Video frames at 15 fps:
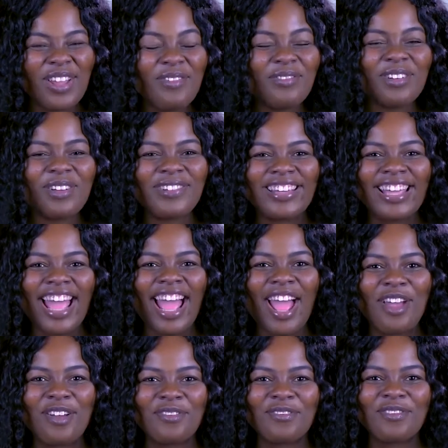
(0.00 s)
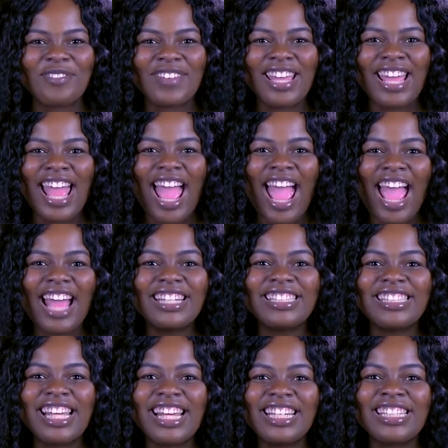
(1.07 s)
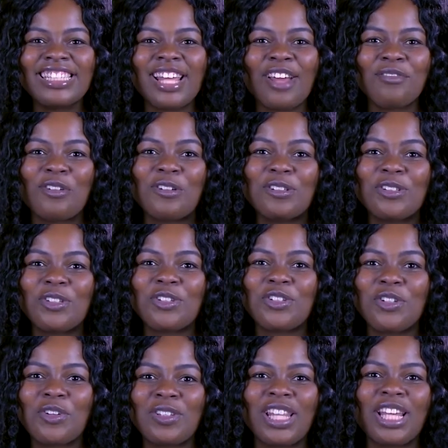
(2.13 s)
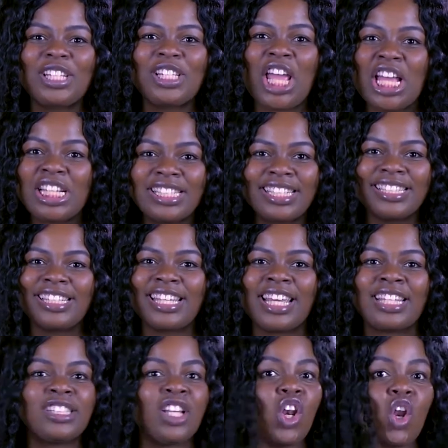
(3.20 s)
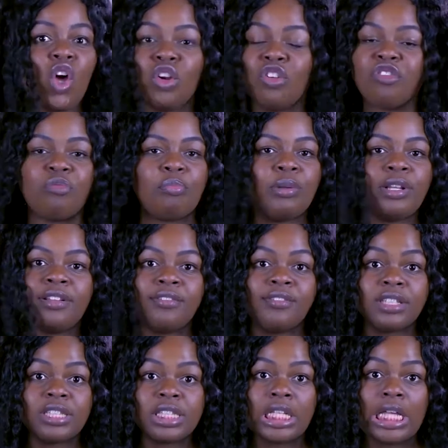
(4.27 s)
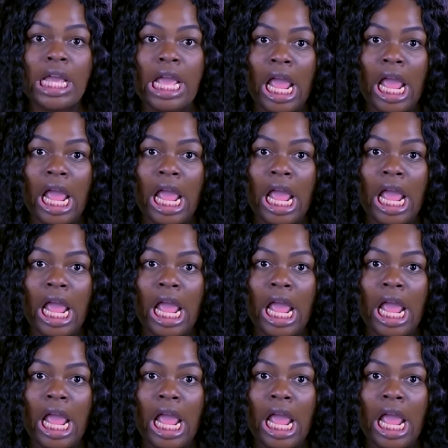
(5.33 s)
Maybe we have. And studies have also shown that chastity has a lot of benefits,